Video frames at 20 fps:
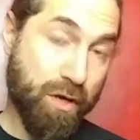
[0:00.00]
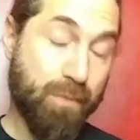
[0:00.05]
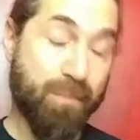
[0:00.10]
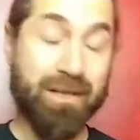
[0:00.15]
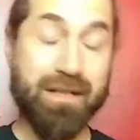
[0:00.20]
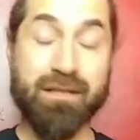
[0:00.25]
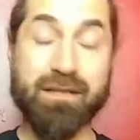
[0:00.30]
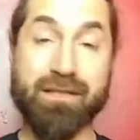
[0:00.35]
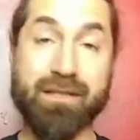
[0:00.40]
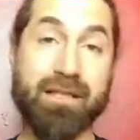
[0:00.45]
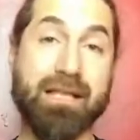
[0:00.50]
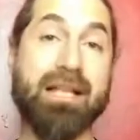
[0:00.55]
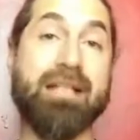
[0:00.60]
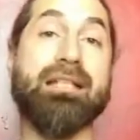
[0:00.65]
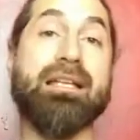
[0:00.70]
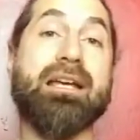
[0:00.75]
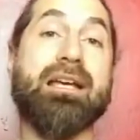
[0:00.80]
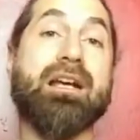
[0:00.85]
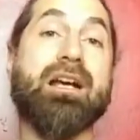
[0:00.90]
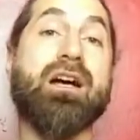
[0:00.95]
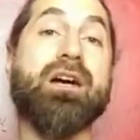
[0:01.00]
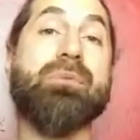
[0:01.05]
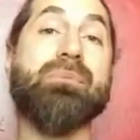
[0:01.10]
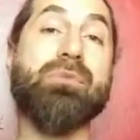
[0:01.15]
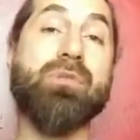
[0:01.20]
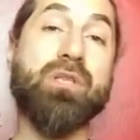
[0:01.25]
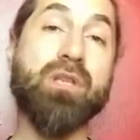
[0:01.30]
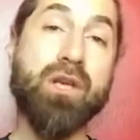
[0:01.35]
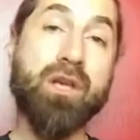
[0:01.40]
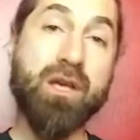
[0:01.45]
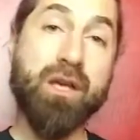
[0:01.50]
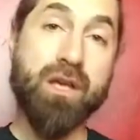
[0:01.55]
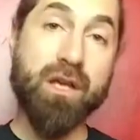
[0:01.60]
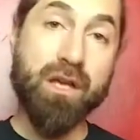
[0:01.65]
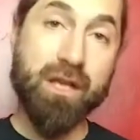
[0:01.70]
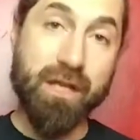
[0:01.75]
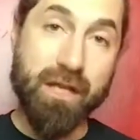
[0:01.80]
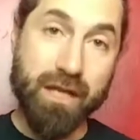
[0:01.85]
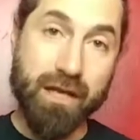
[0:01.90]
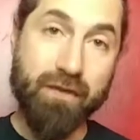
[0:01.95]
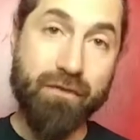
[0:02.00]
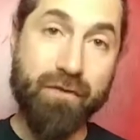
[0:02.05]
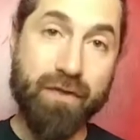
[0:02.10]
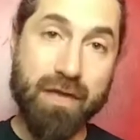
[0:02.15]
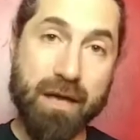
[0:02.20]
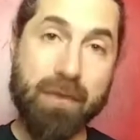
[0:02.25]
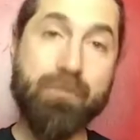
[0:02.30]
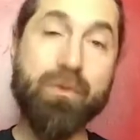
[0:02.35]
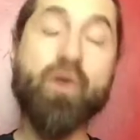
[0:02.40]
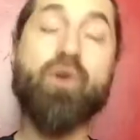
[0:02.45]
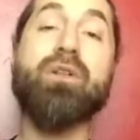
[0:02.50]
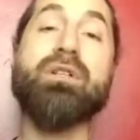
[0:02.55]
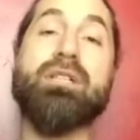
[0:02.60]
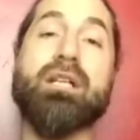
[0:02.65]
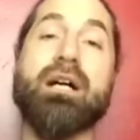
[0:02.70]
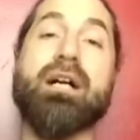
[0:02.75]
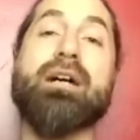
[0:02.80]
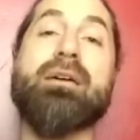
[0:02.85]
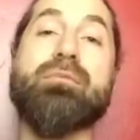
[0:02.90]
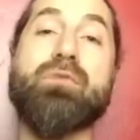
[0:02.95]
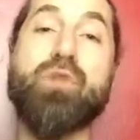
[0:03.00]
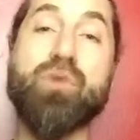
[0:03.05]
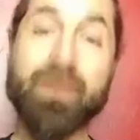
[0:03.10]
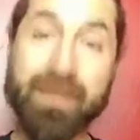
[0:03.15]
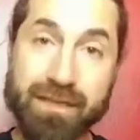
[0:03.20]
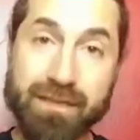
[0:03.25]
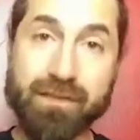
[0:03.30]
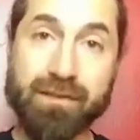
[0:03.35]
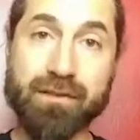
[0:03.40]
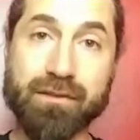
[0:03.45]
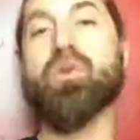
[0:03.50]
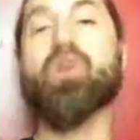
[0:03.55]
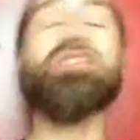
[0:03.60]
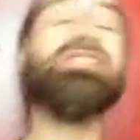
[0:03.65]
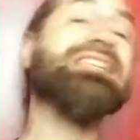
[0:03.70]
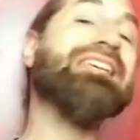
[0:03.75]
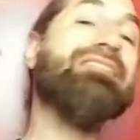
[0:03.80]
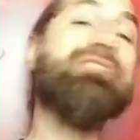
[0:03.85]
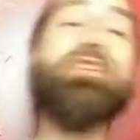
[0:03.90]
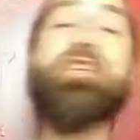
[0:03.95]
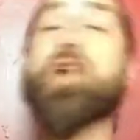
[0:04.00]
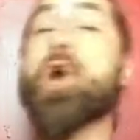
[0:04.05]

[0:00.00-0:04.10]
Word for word: But until that day comes, give them your time to listen. Because even